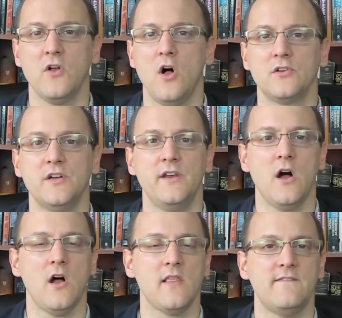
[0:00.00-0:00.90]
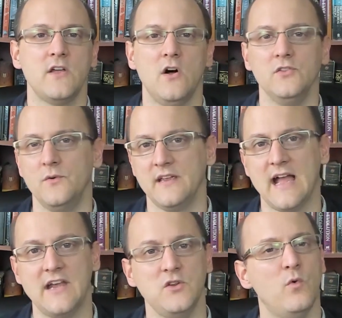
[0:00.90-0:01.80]
all good, all loving, all knowing
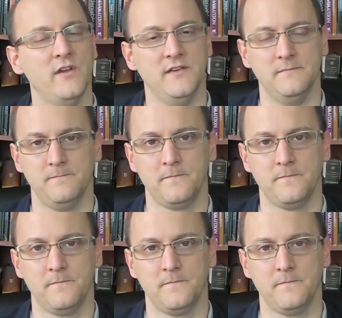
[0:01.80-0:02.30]
God? You wouldn't.